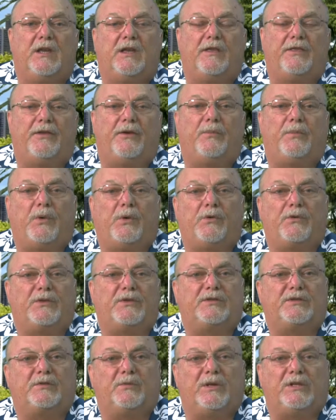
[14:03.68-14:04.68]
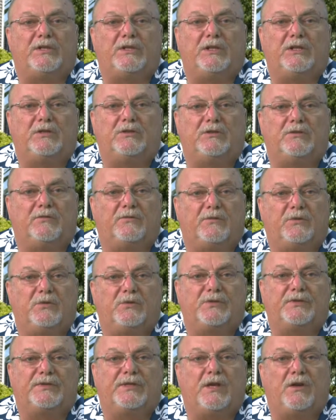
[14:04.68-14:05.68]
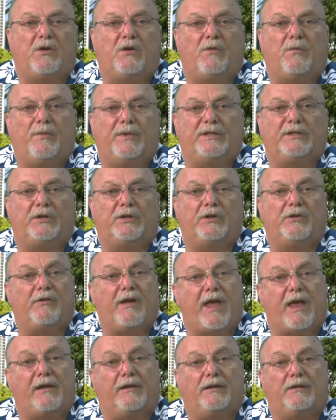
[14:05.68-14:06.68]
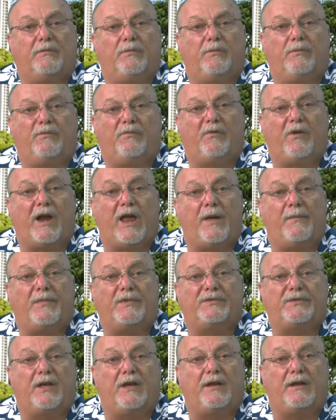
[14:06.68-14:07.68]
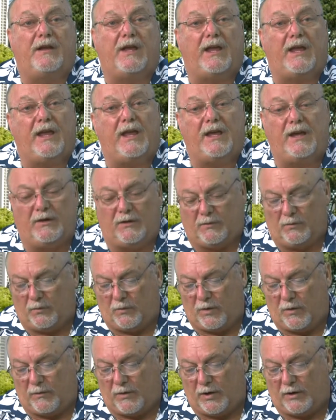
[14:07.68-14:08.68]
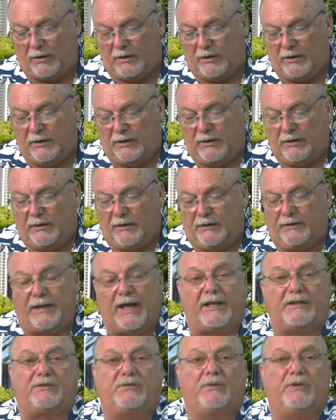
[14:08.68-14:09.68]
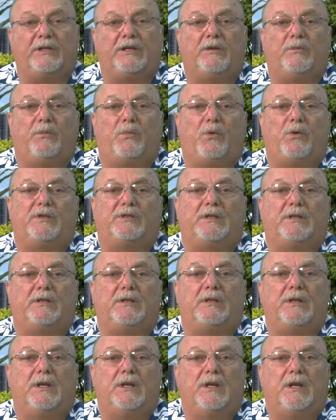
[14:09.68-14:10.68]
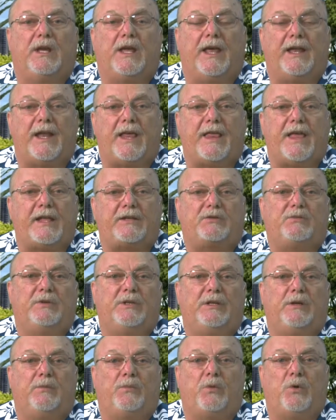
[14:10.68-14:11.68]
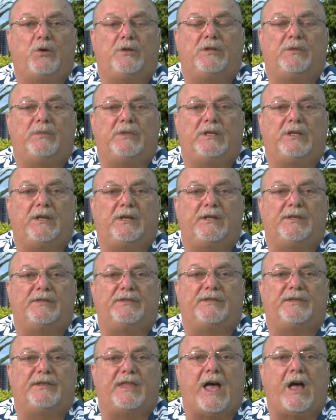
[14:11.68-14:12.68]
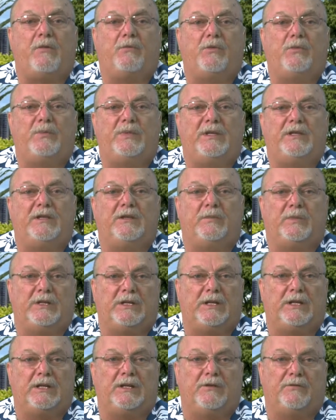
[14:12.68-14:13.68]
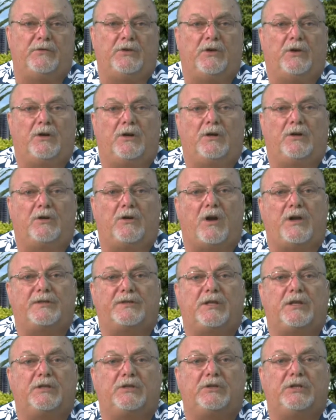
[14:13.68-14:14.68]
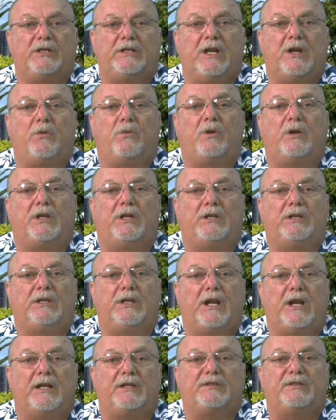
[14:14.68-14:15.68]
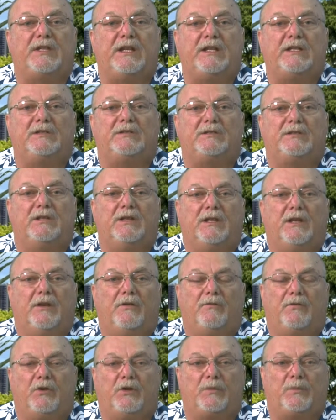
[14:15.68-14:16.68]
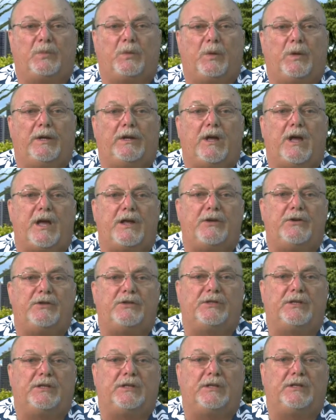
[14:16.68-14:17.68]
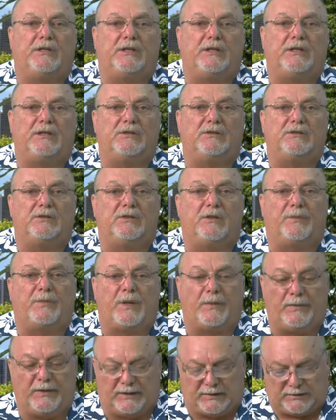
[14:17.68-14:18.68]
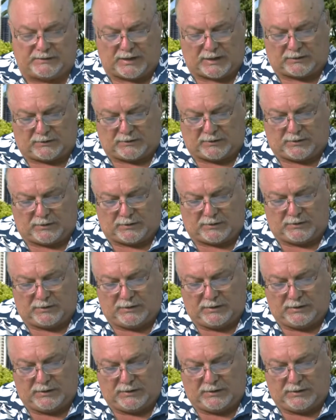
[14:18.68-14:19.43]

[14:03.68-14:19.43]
They're both switching to fuel cell material handling for Amazon and Walmart. That's really important. And that's really important because that will be the beginning of your cross-country network in the United States for deploying hydrogen into the public sector.